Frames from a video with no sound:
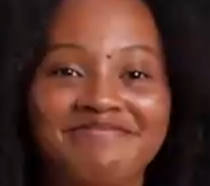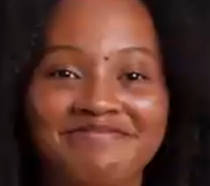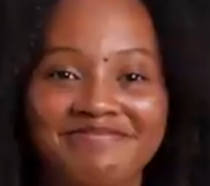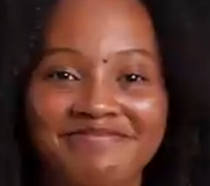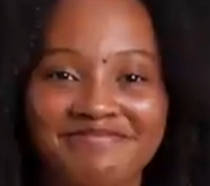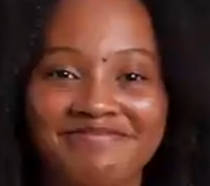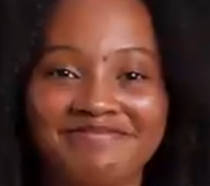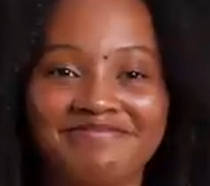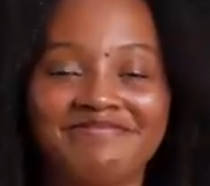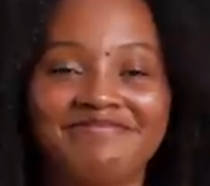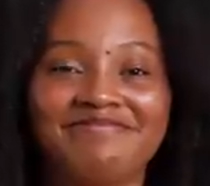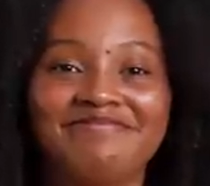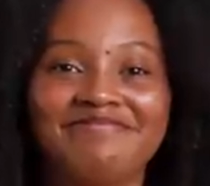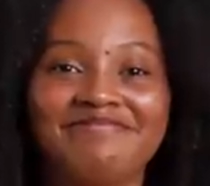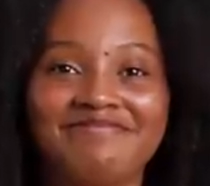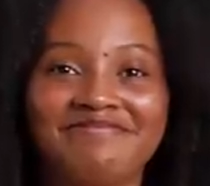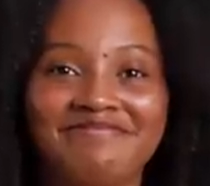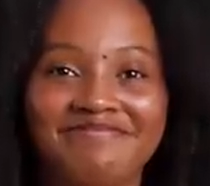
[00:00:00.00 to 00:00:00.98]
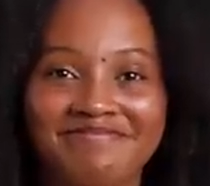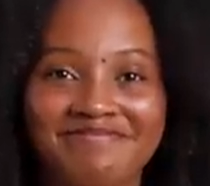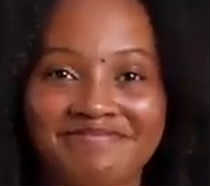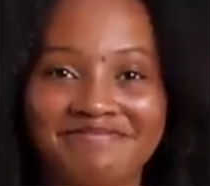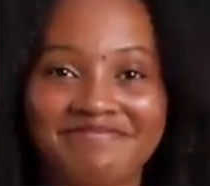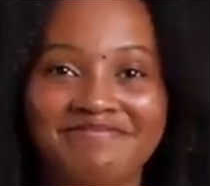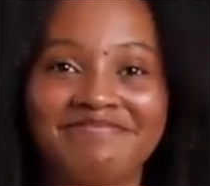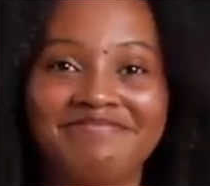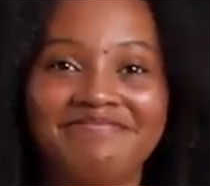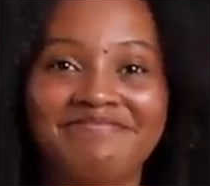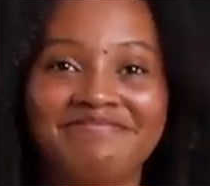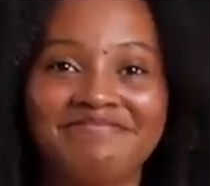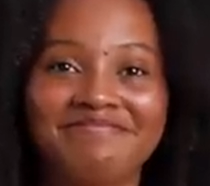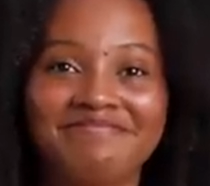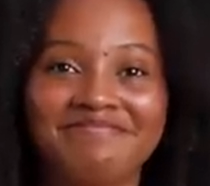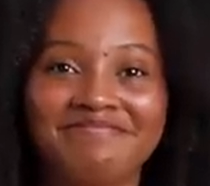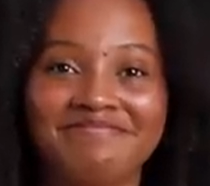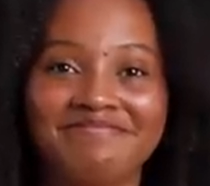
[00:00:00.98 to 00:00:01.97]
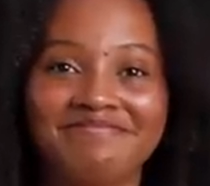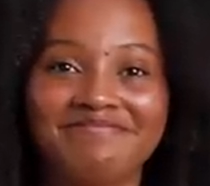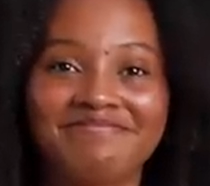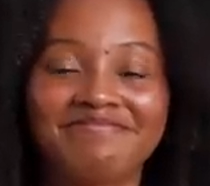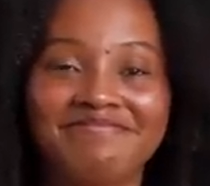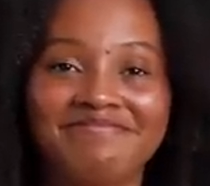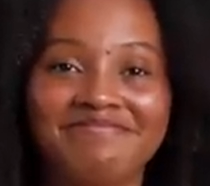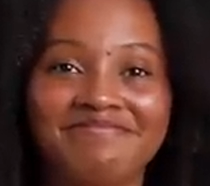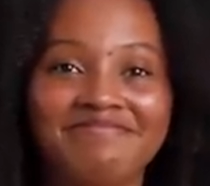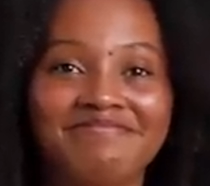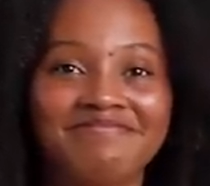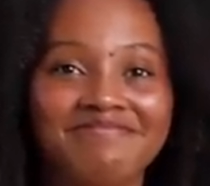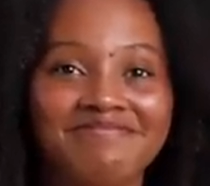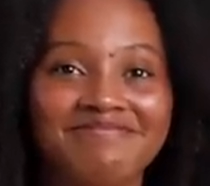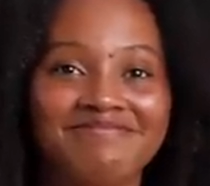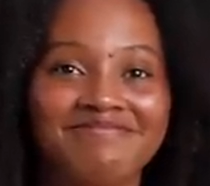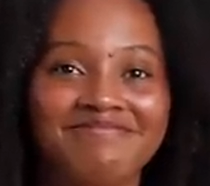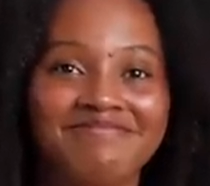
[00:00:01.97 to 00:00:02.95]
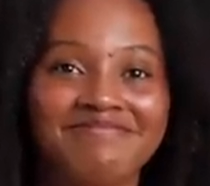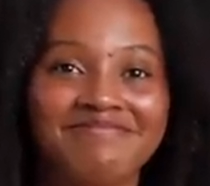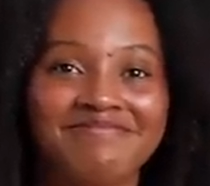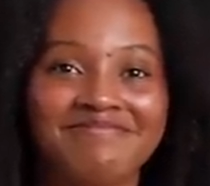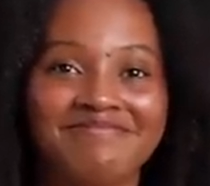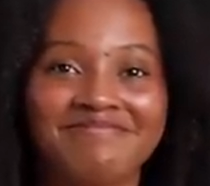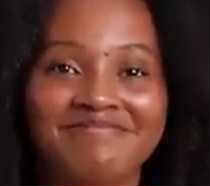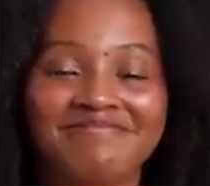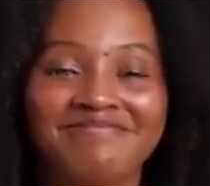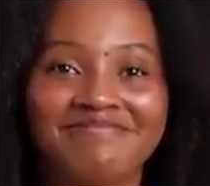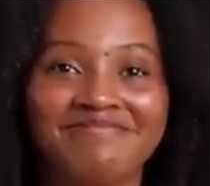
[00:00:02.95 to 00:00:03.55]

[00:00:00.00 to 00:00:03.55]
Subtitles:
Nobody speaks.